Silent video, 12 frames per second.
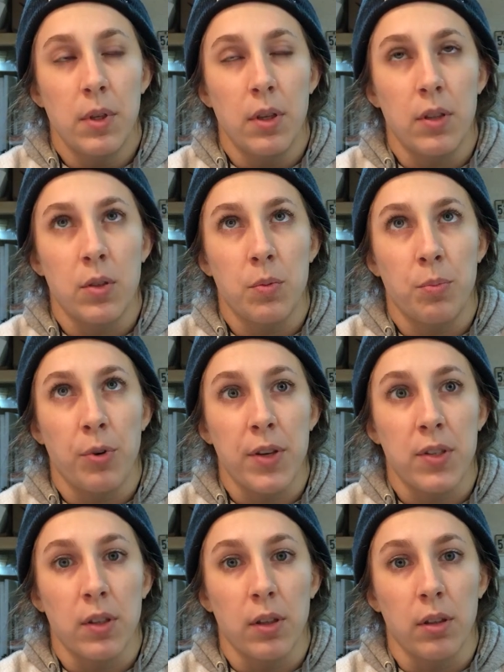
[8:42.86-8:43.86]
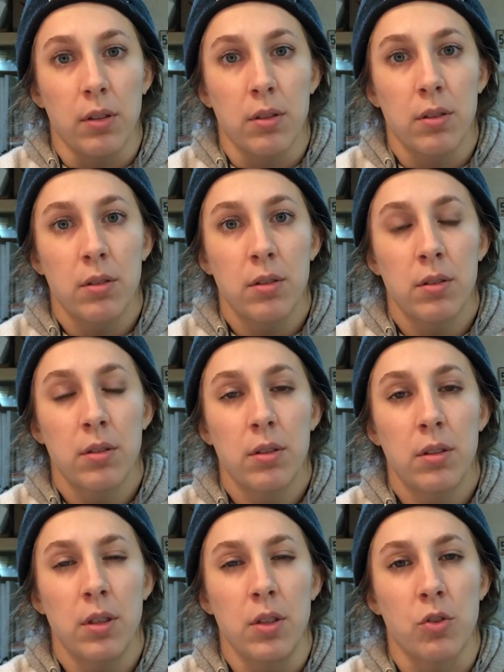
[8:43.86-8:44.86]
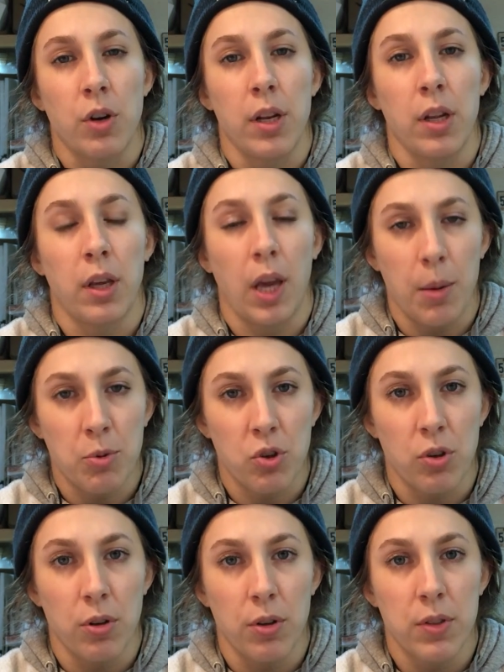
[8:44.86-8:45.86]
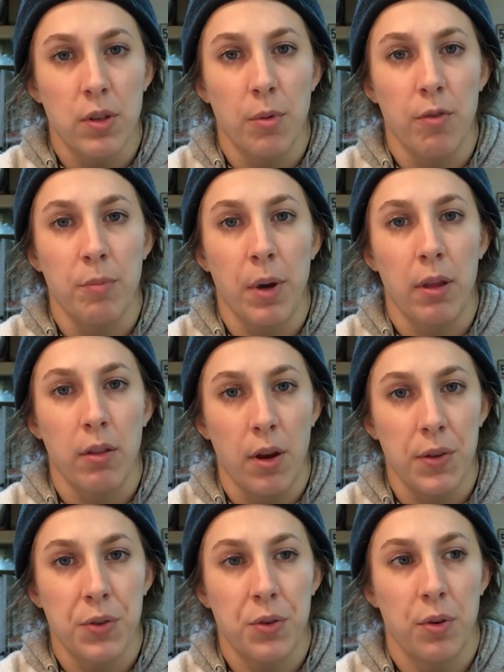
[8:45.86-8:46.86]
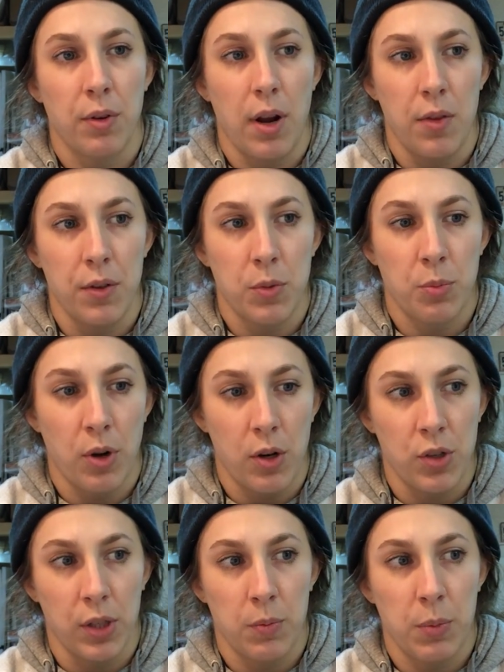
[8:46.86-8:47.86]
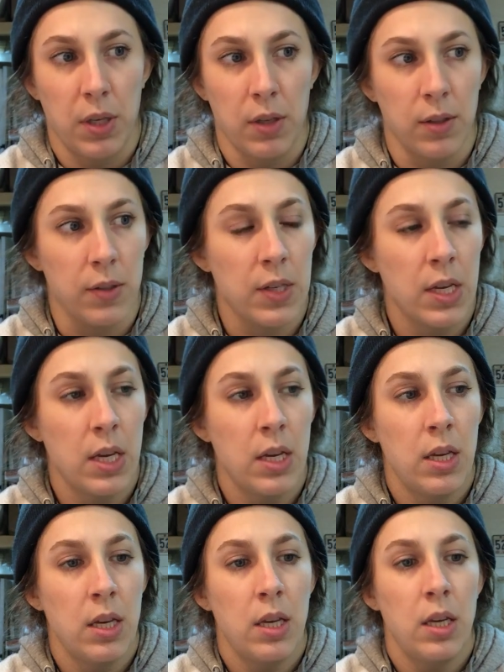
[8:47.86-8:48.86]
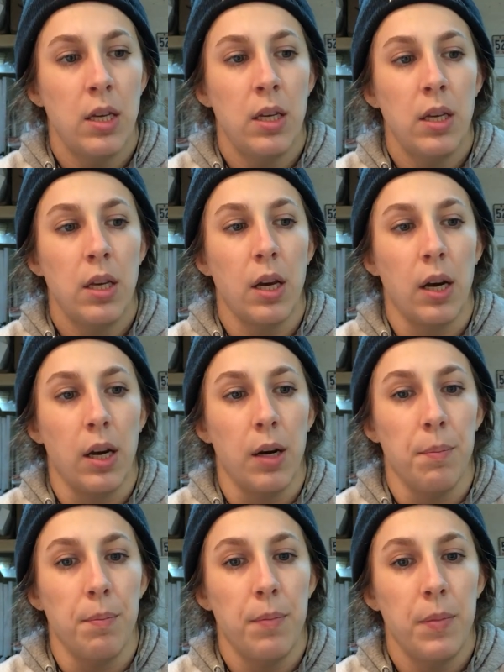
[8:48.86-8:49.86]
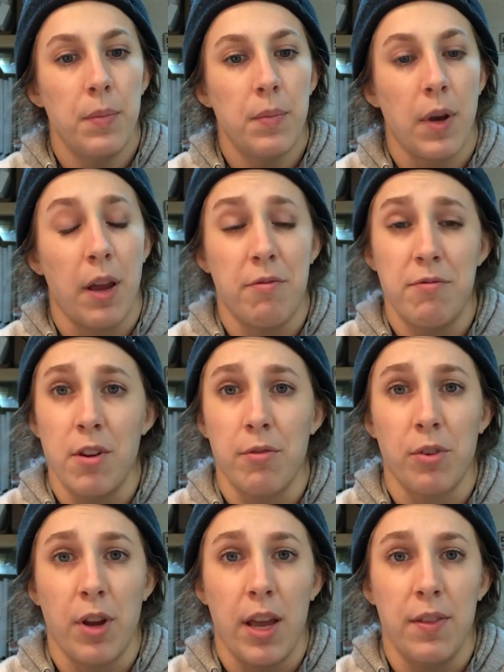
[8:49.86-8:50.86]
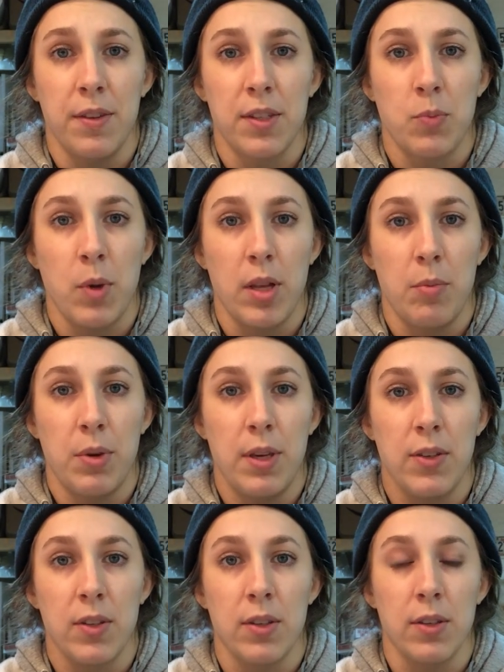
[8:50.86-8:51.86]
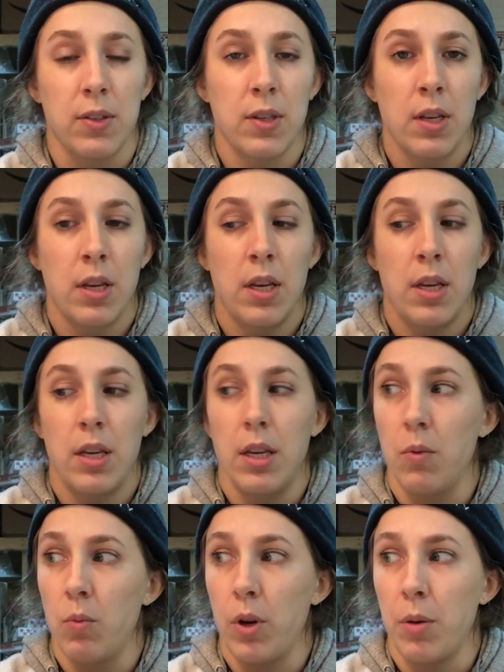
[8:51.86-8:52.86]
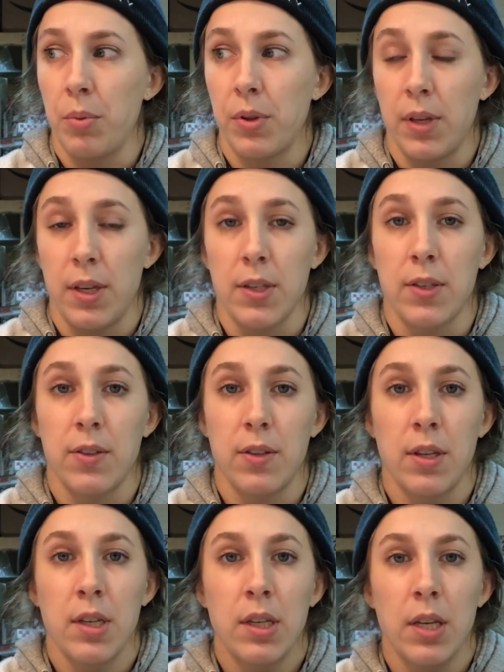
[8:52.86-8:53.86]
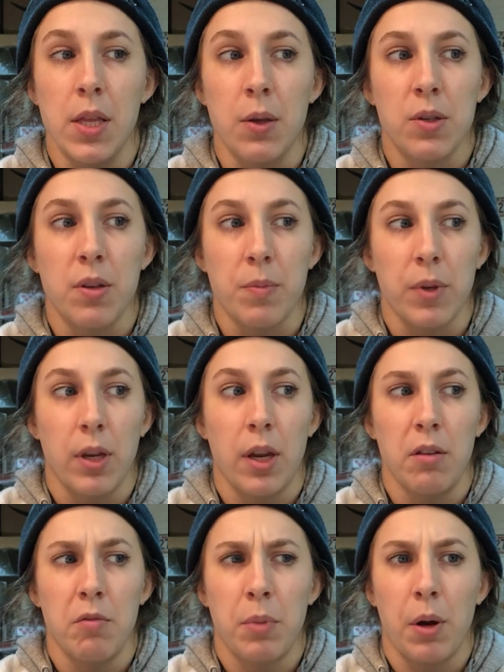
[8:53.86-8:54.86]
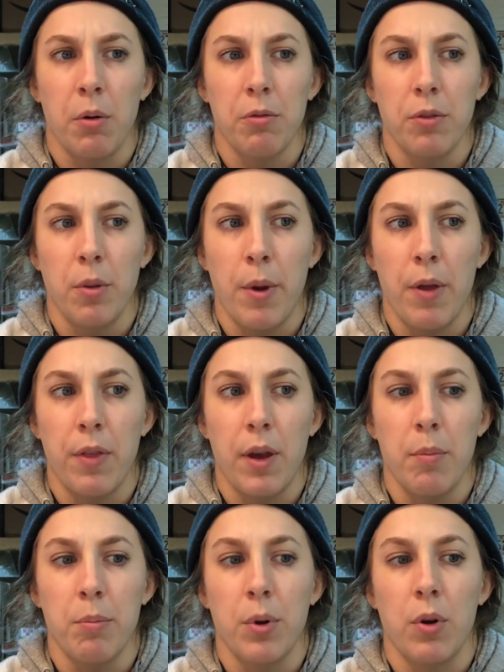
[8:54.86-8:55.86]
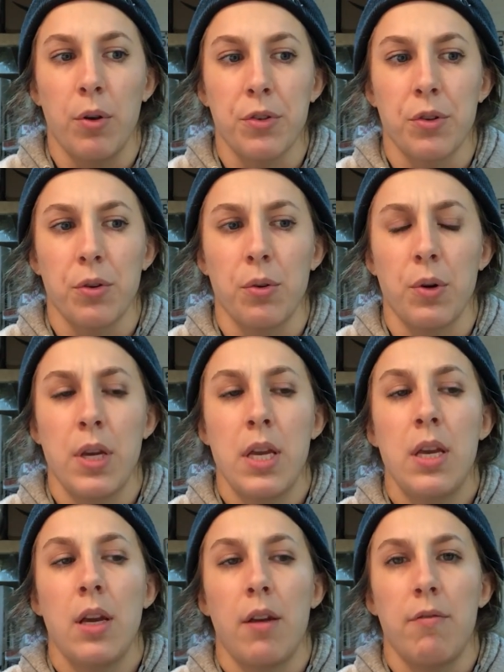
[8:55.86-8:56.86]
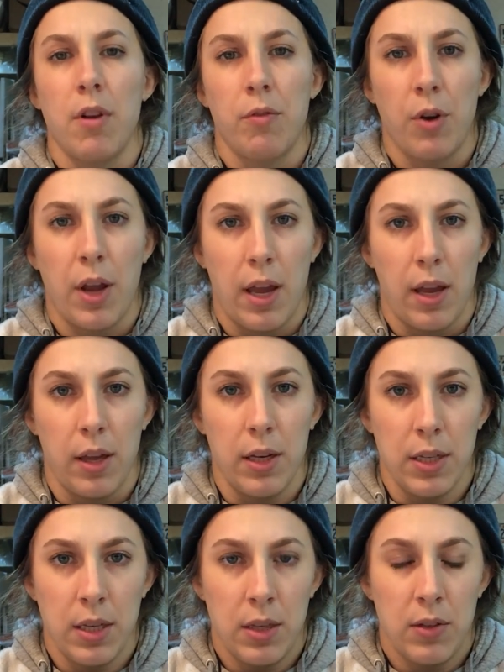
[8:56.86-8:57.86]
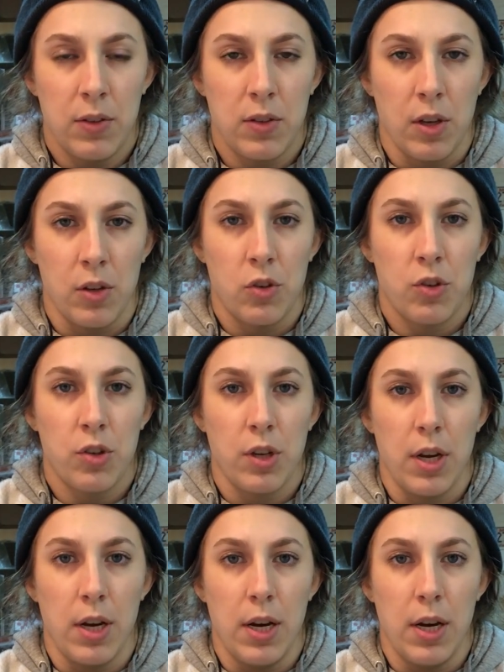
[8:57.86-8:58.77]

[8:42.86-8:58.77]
expressing and trying to capture some of my thoughts around this project because I've never had this many pieces in one place, and there's something kind of powerful about that, but also I've never had such